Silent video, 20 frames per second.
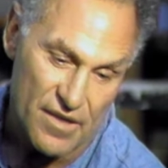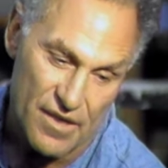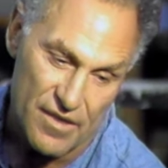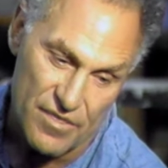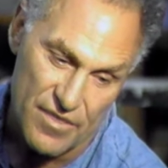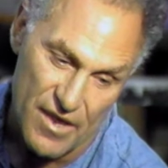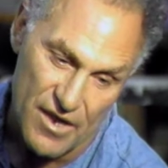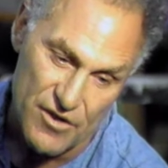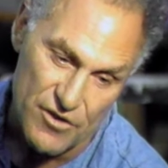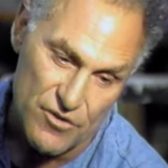
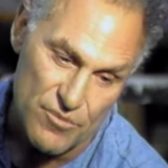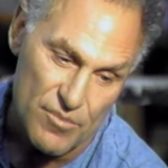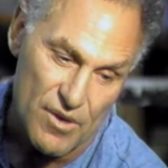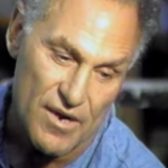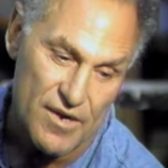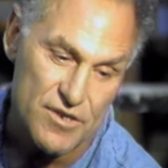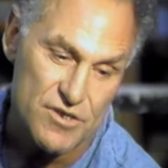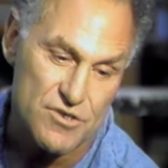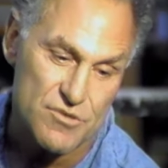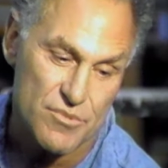then you
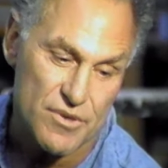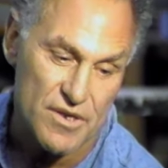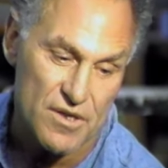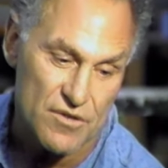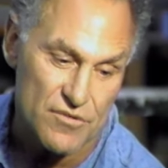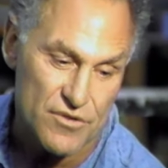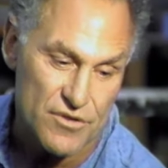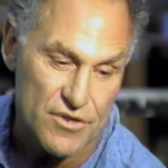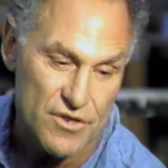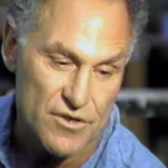might as
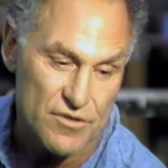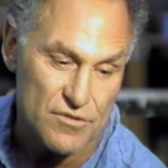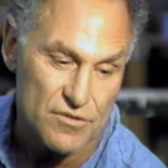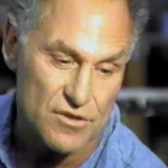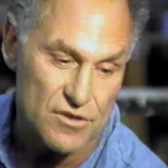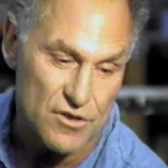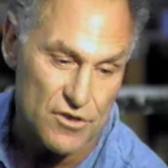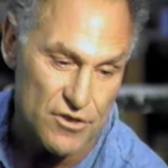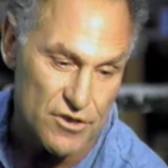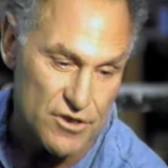well, you know,
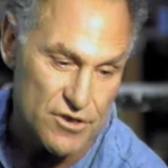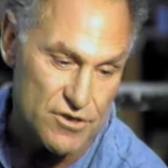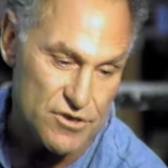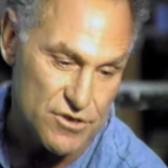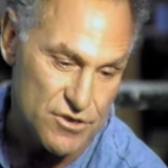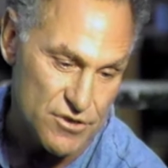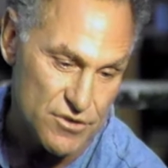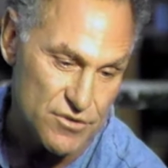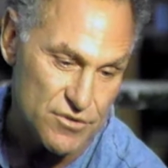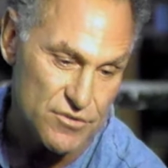look
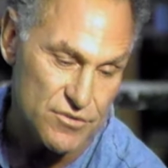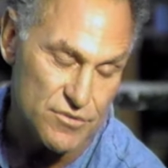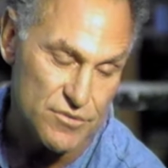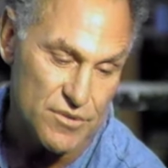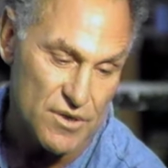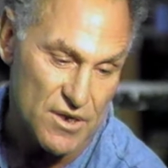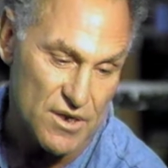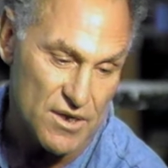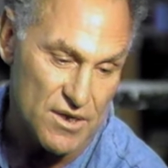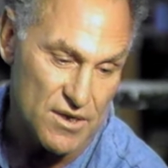
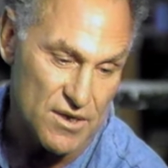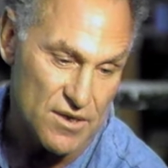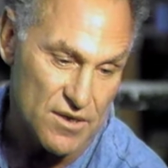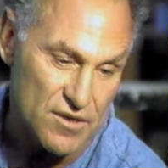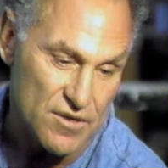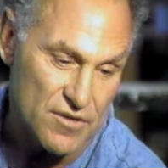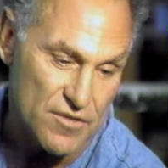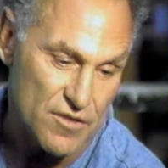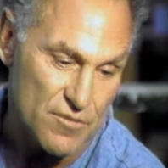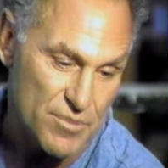to uh,
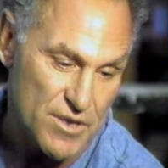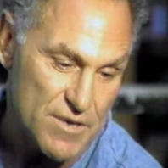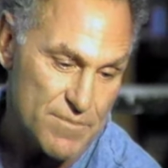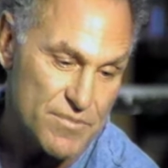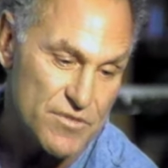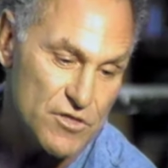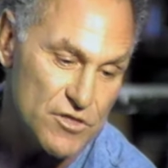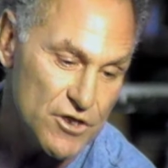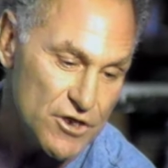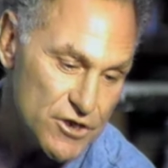well, the not...
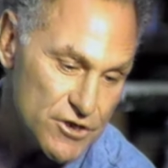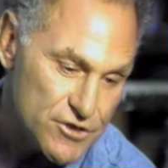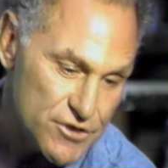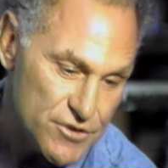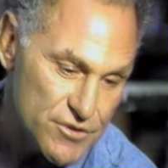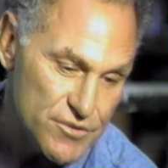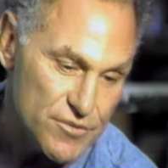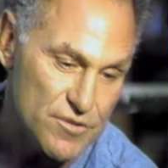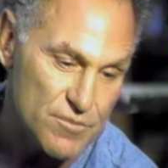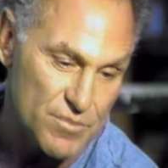look
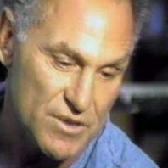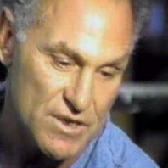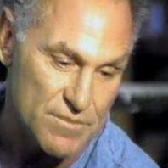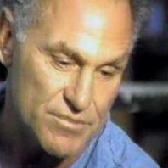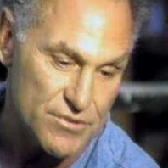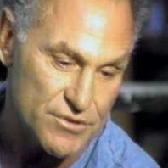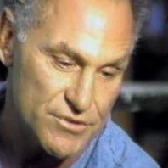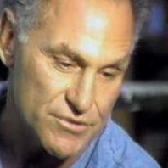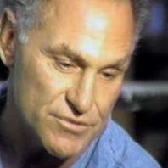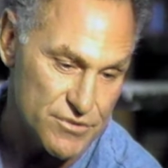to the
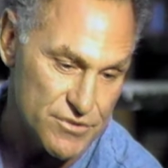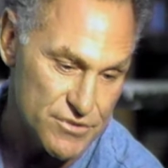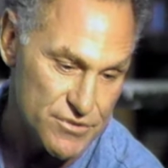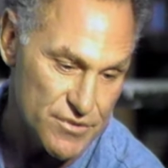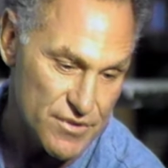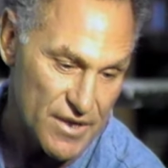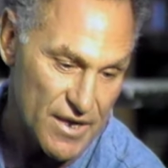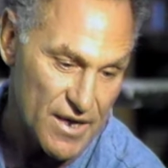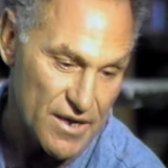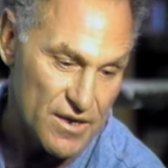people who
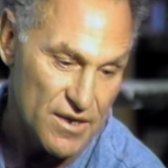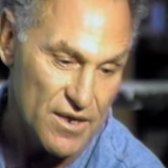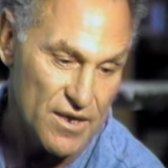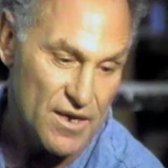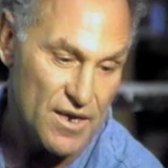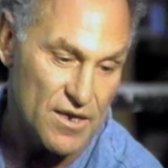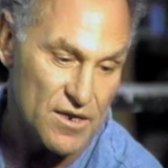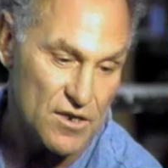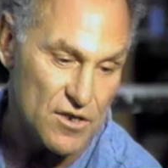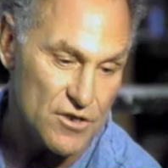do that,
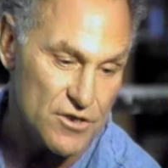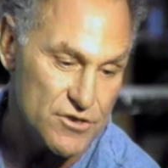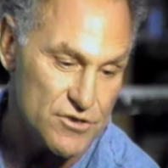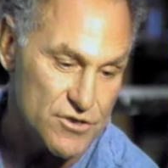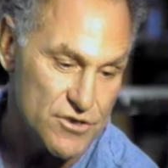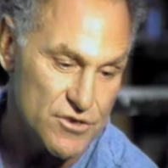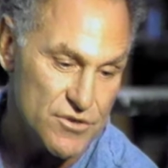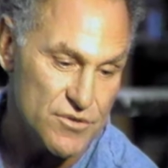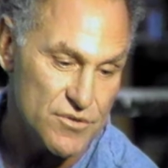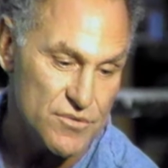and look
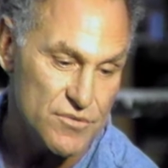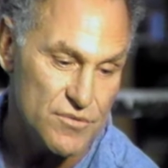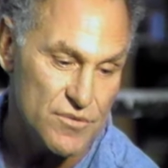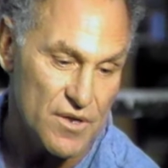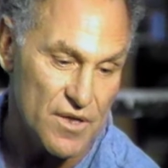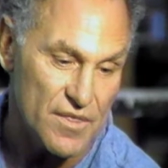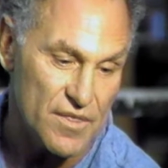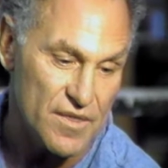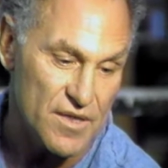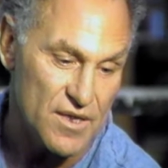to
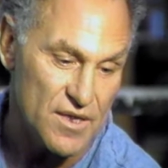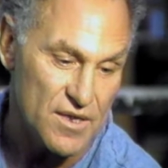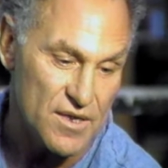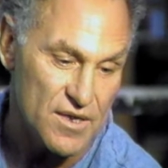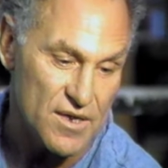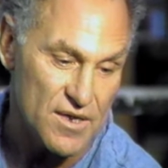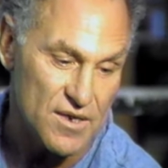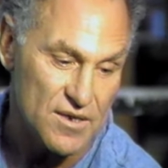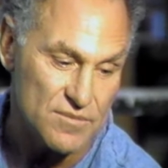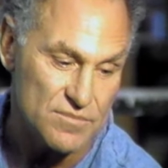the
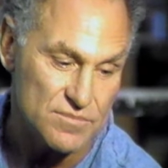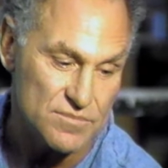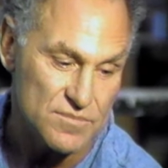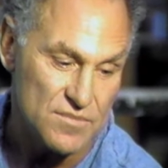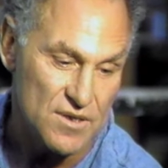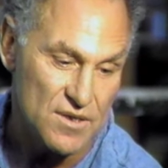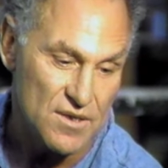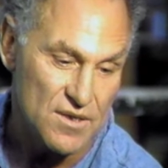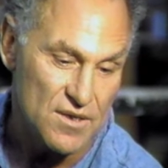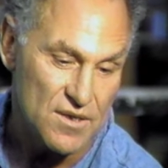um,
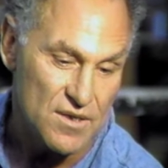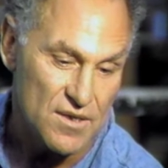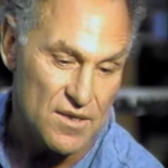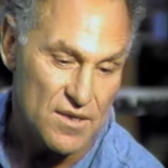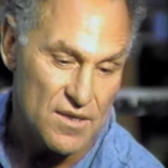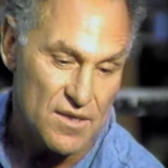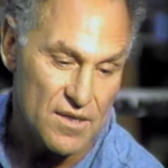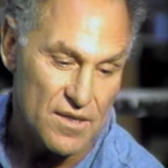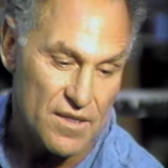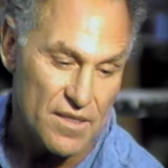
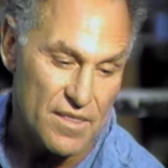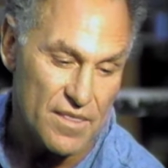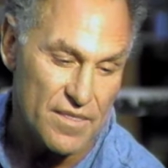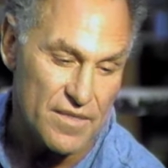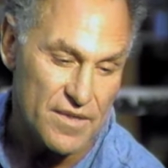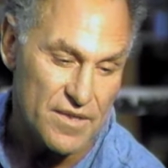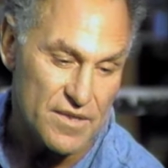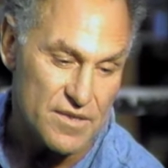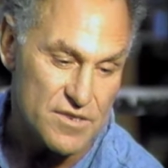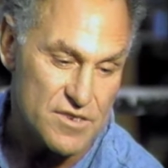
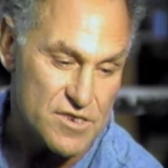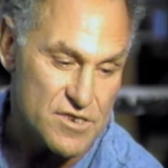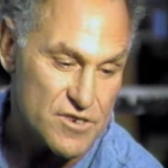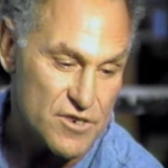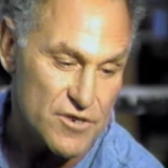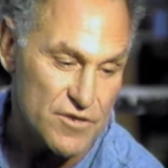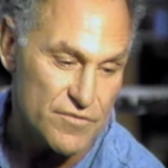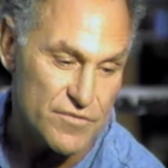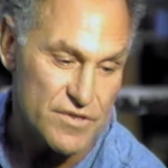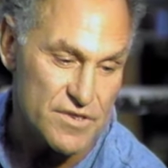the
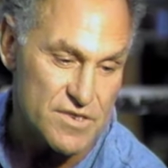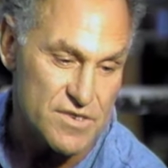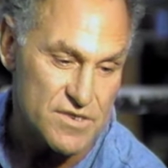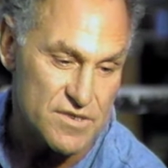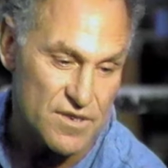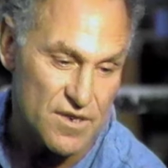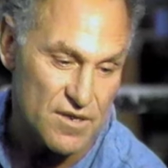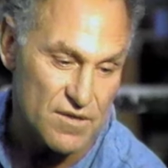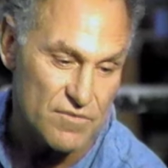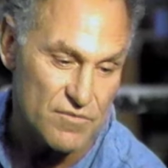surface
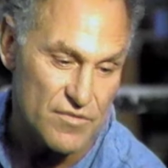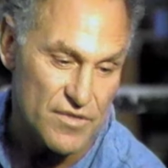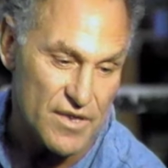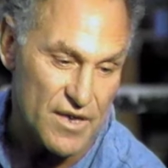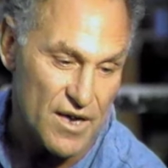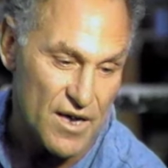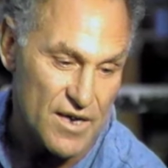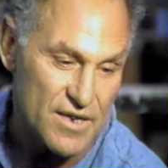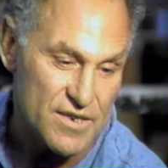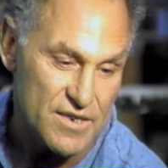of the
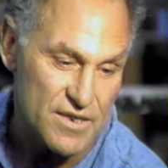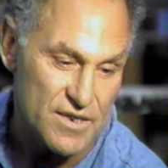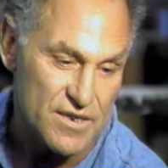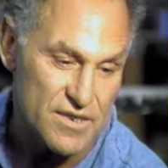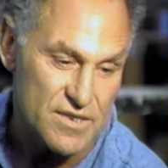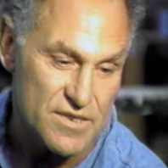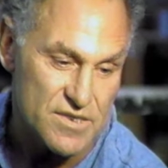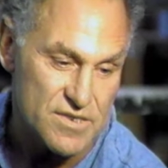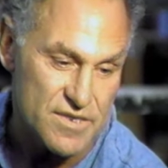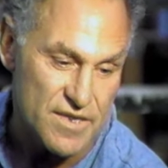
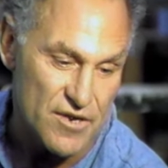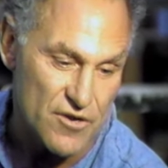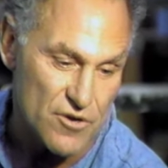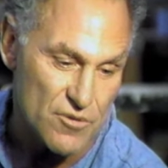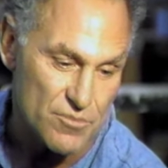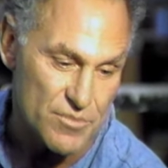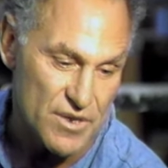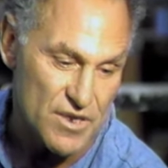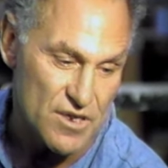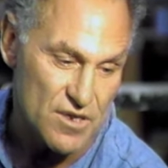ideas that
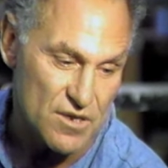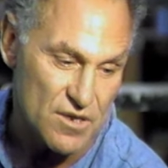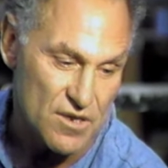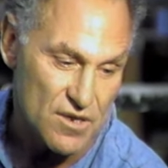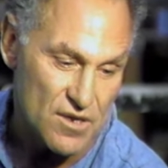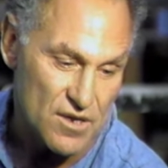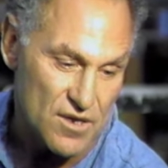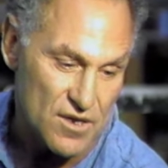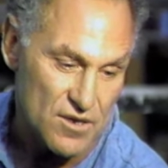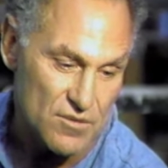are being
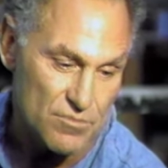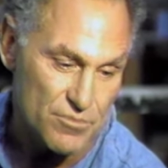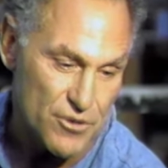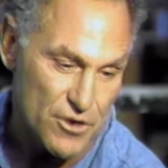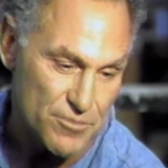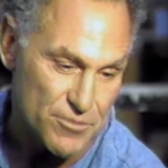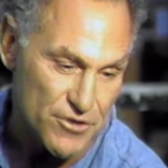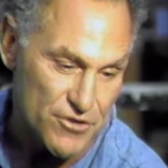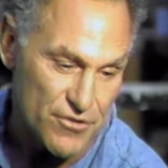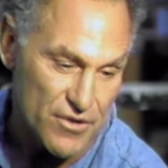um,
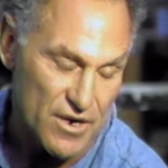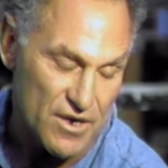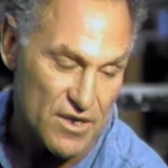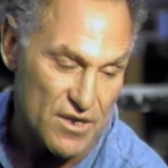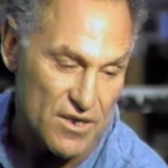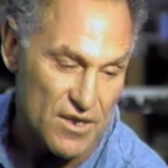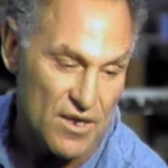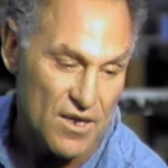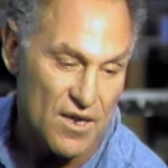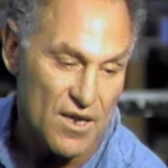
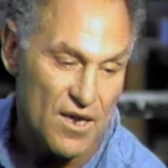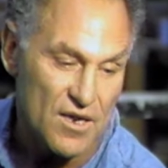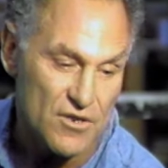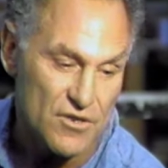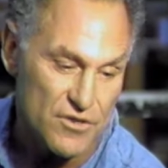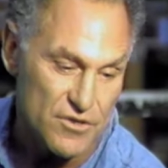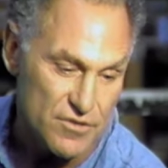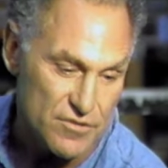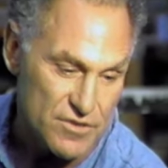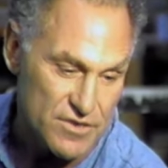perpetrated. And
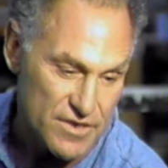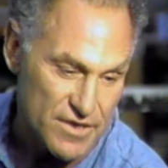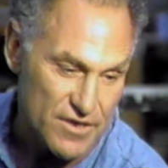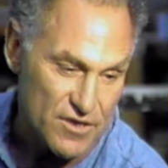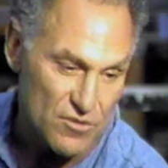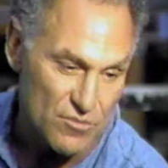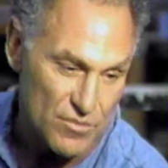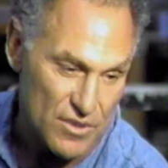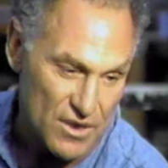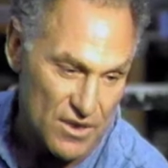you
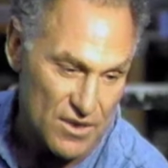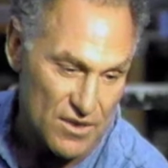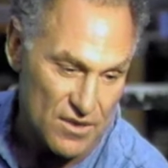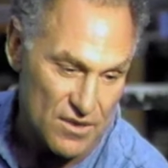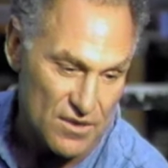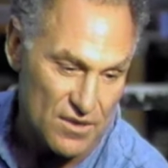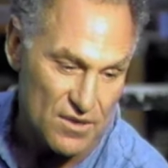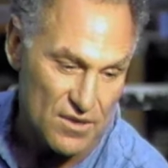tell me